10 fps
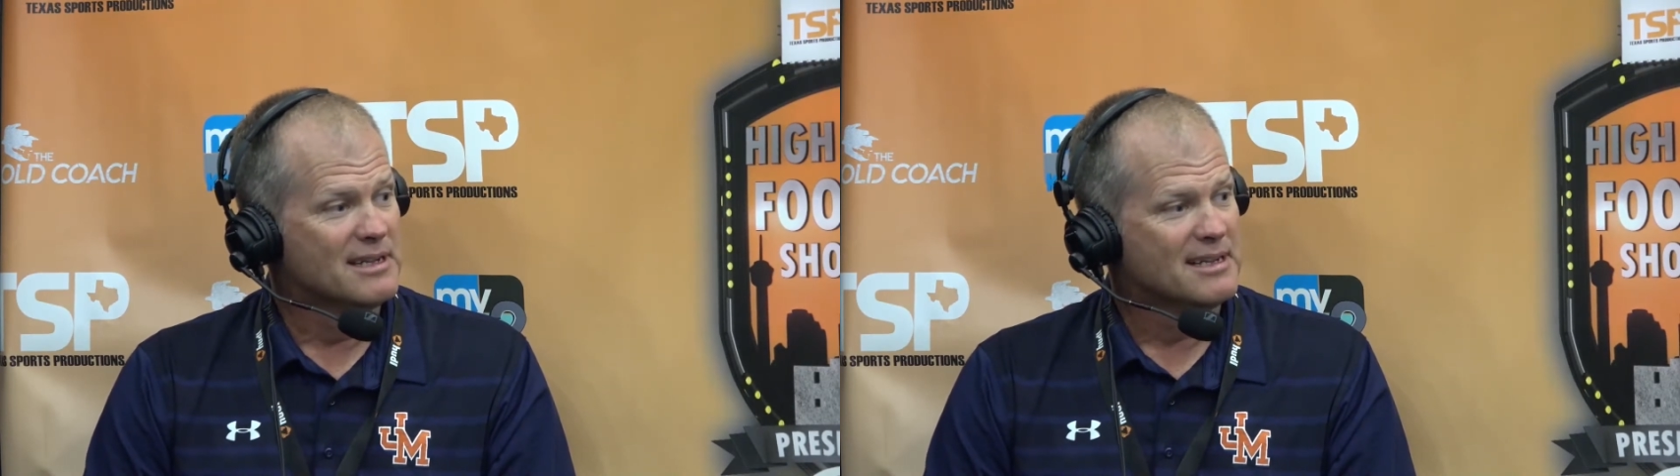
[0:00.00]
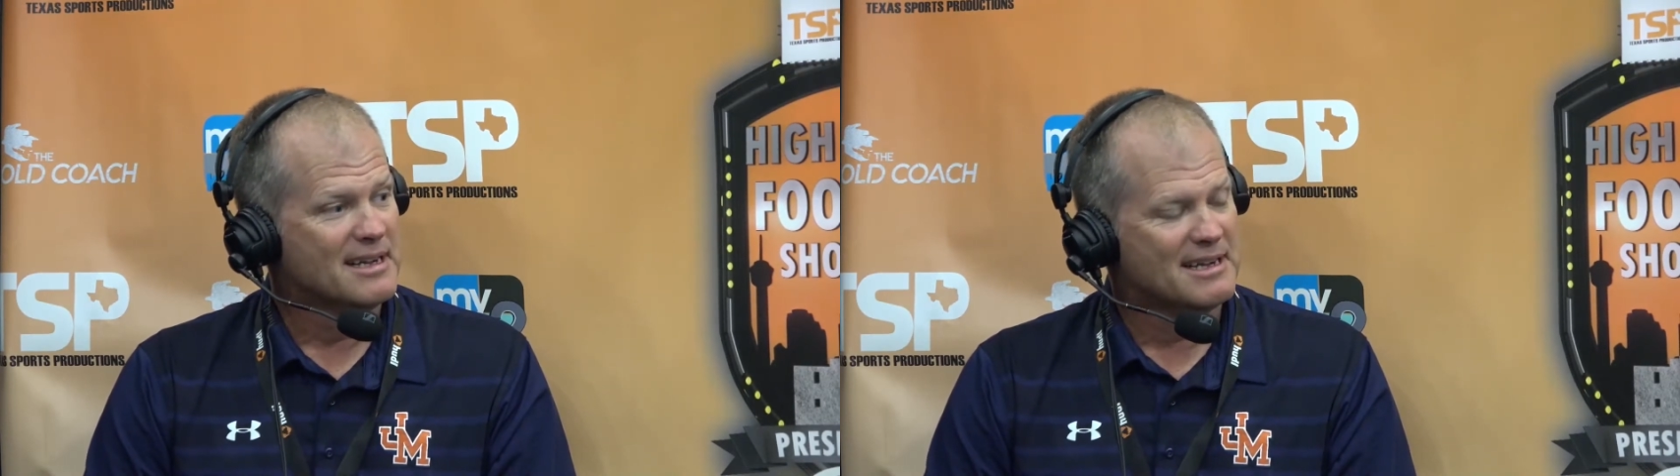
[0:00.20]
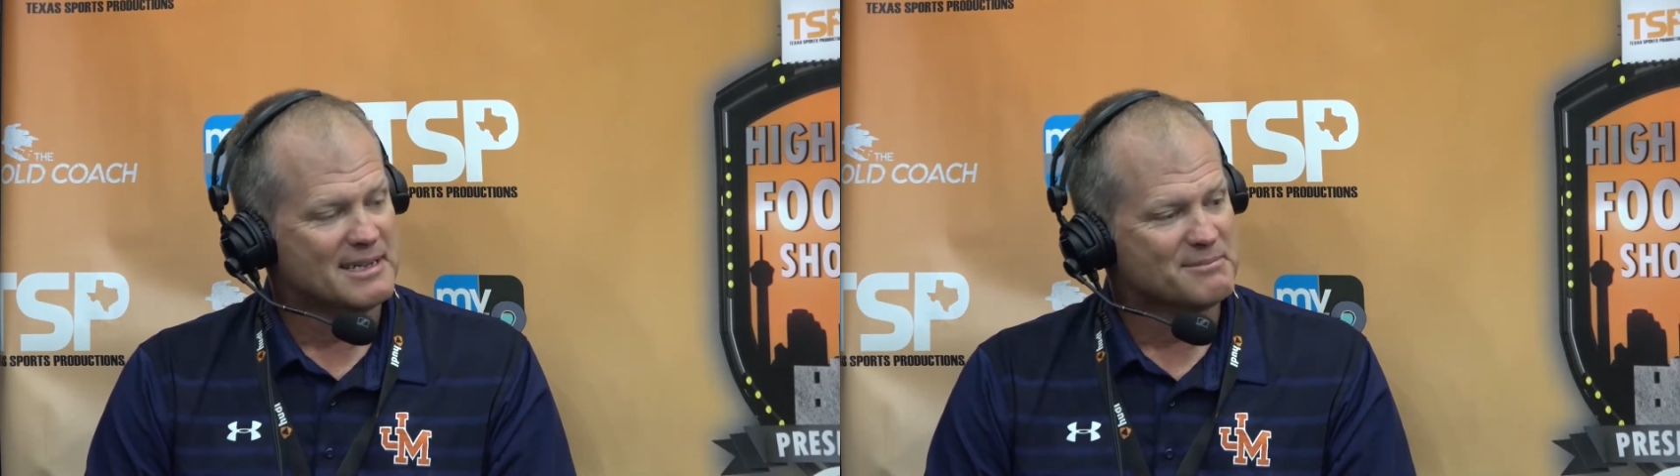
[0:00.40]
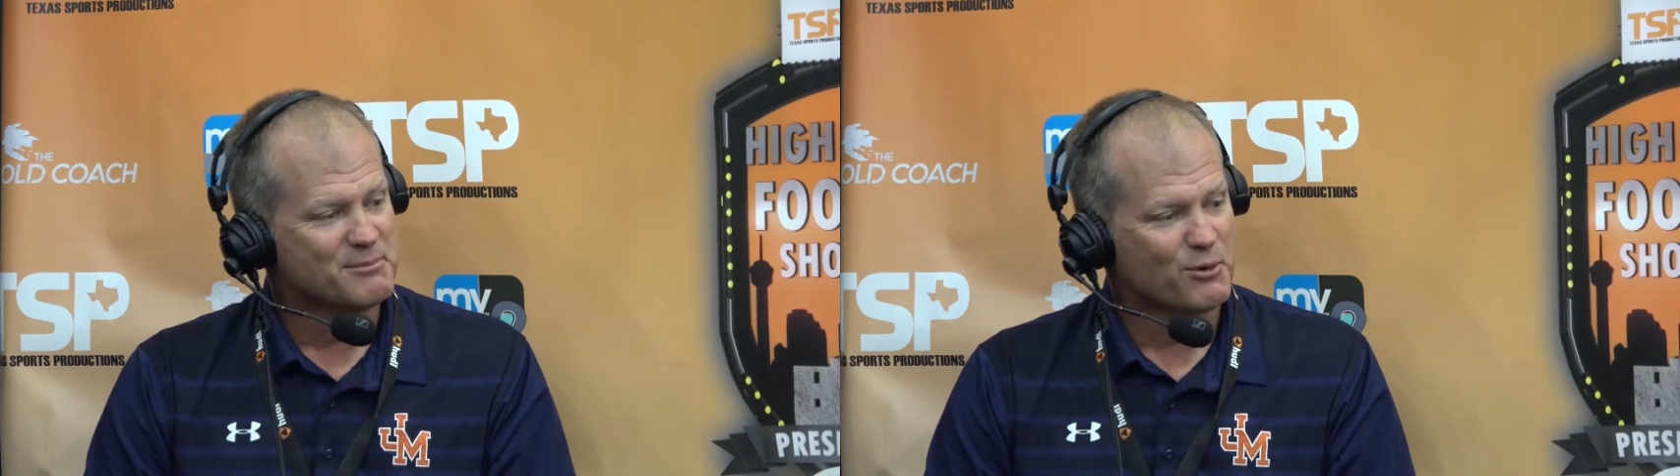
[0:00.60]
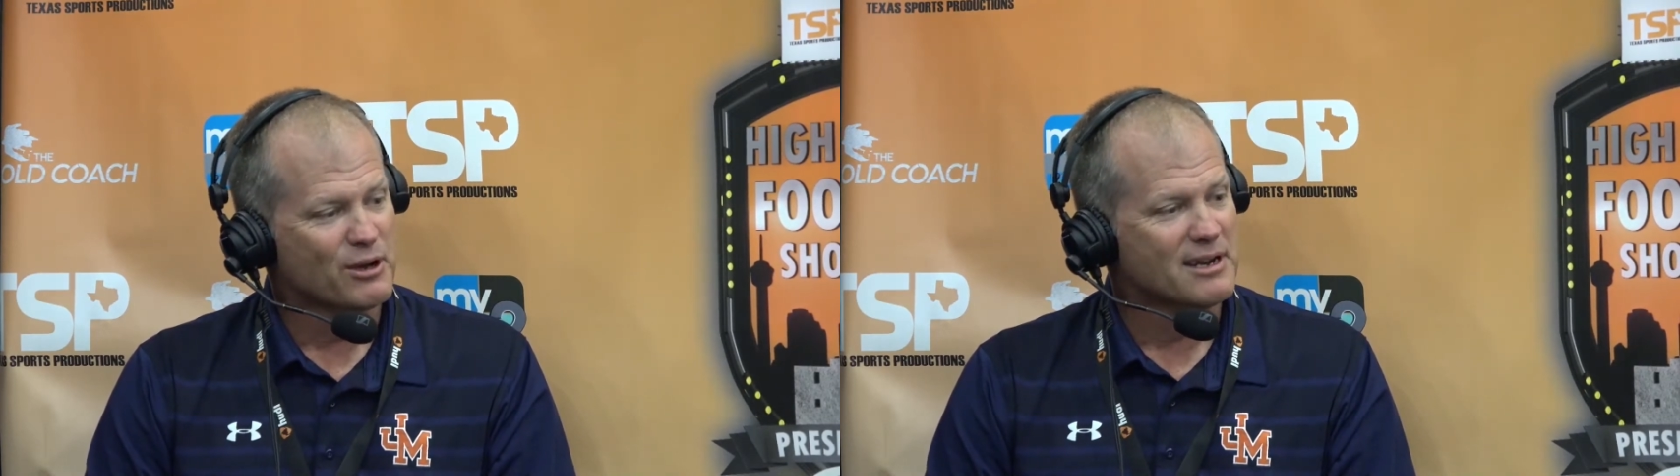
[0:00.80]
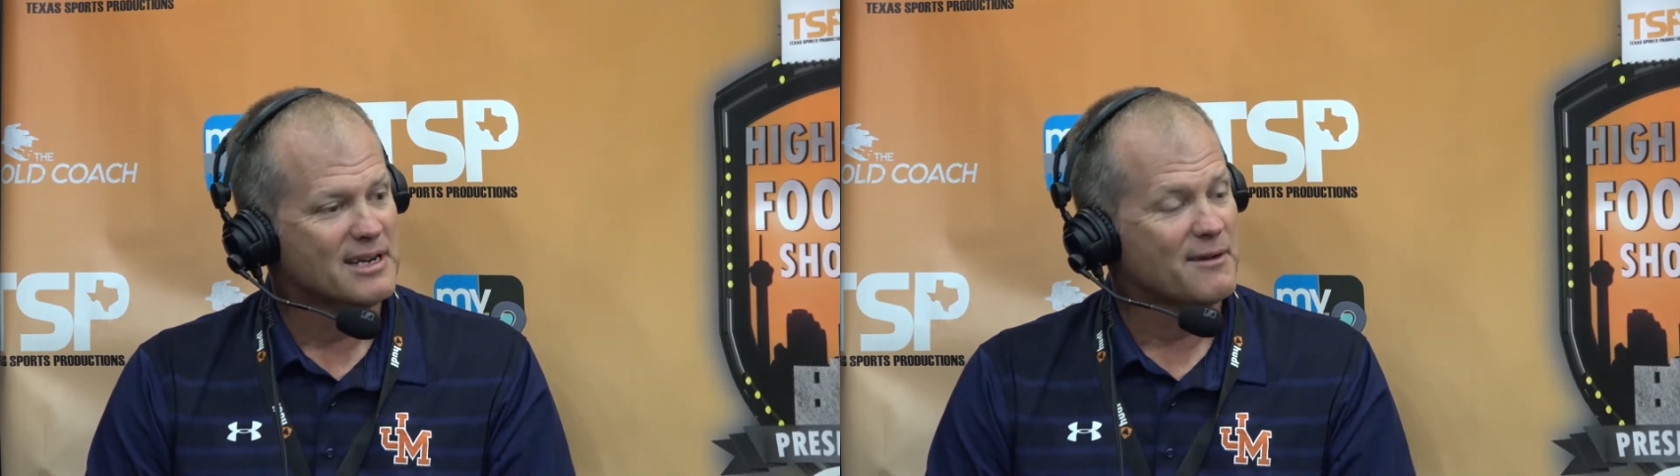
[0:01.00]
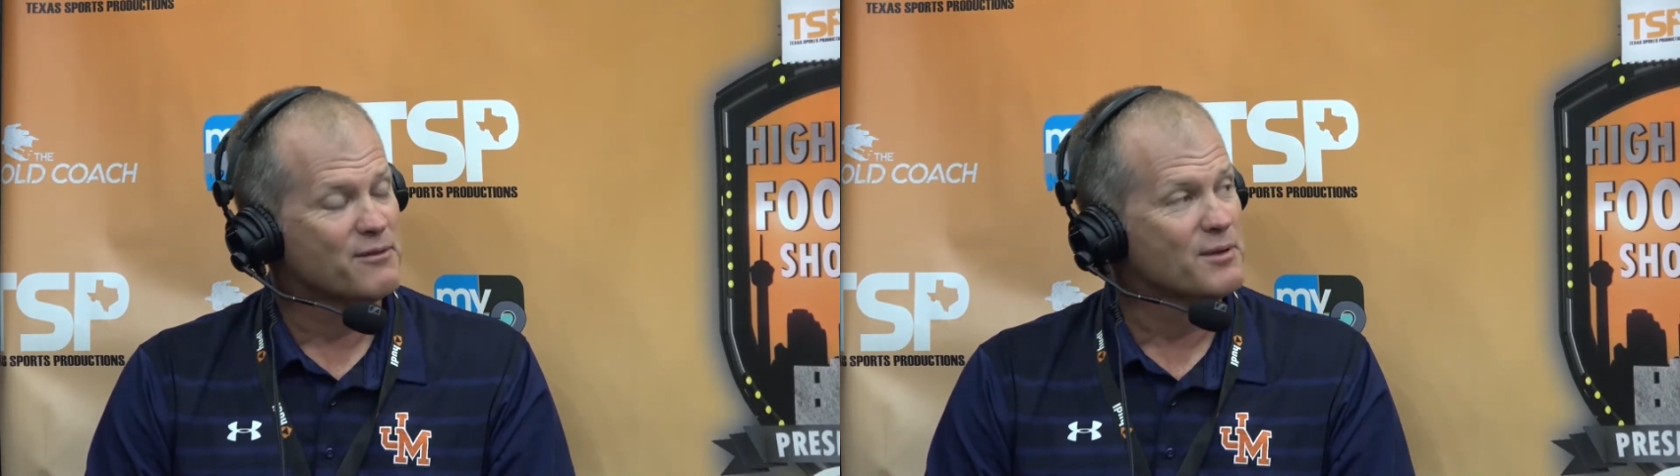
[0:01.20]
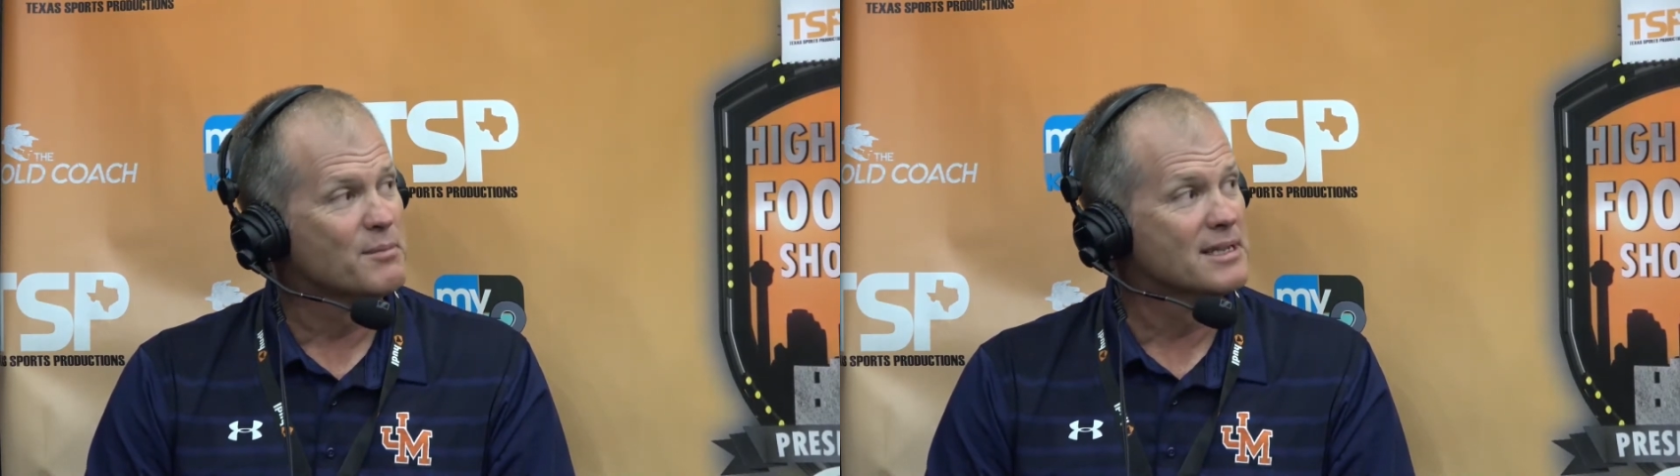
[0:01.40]
We're going to
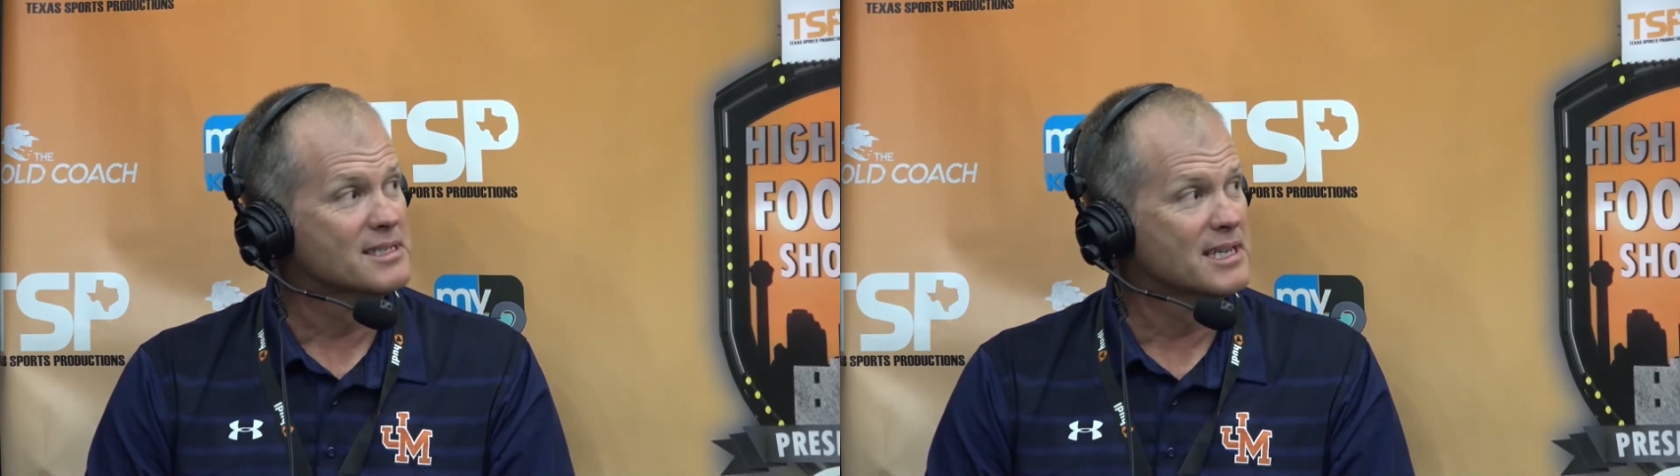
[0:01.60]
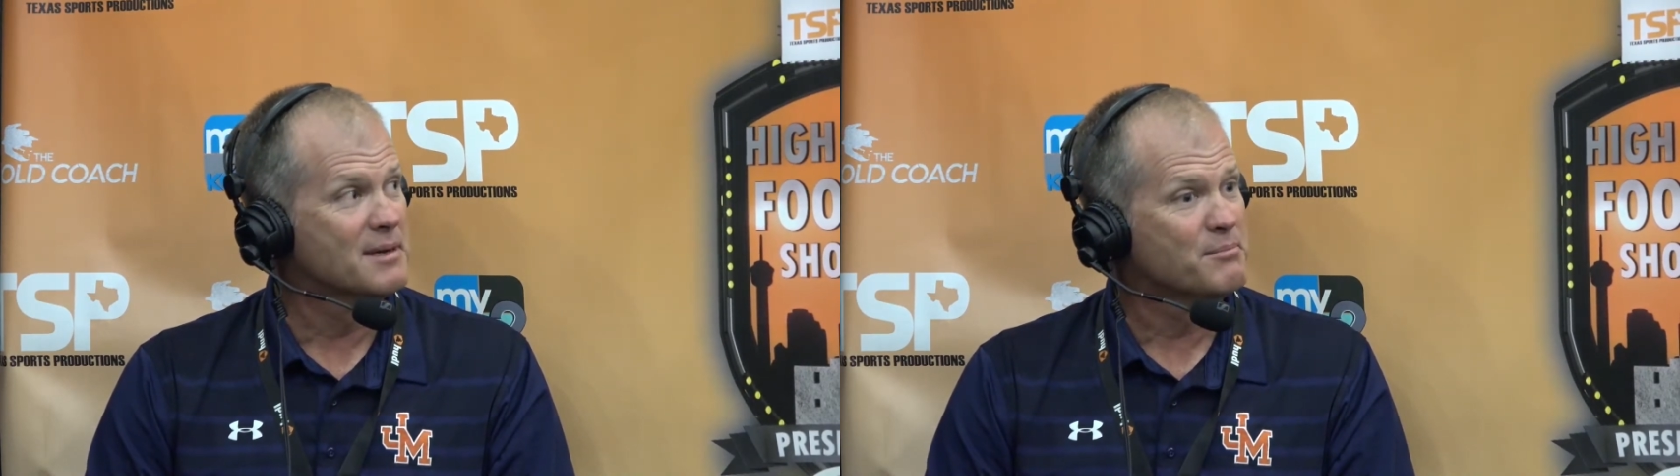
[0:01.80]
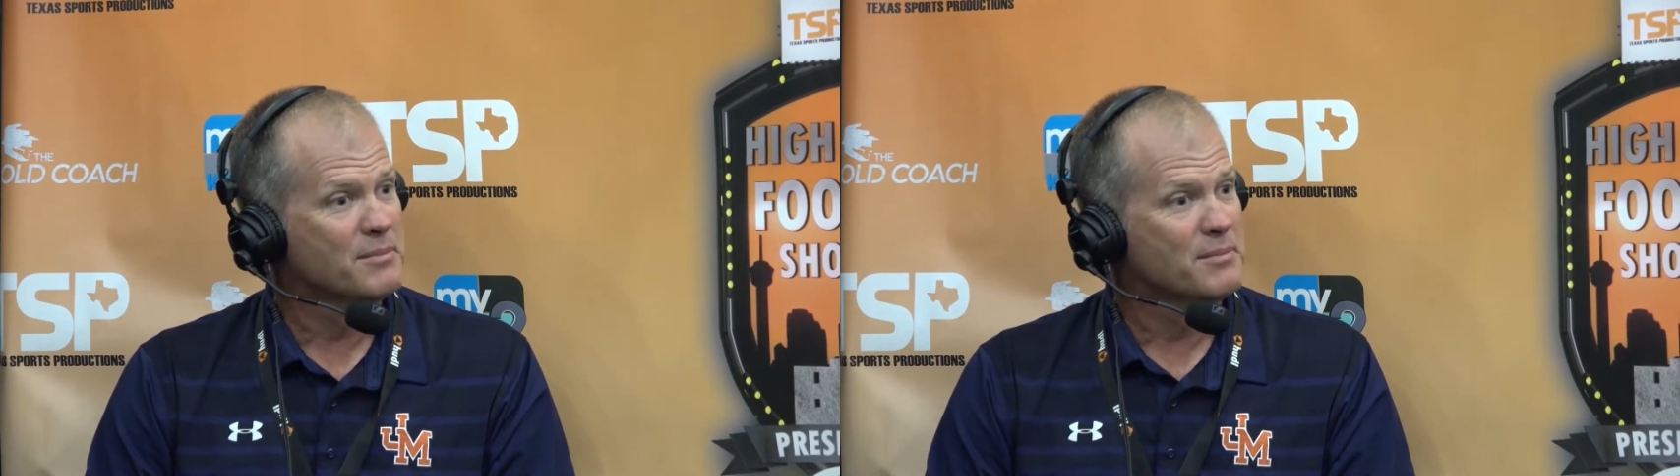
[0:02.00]
definitely miss him.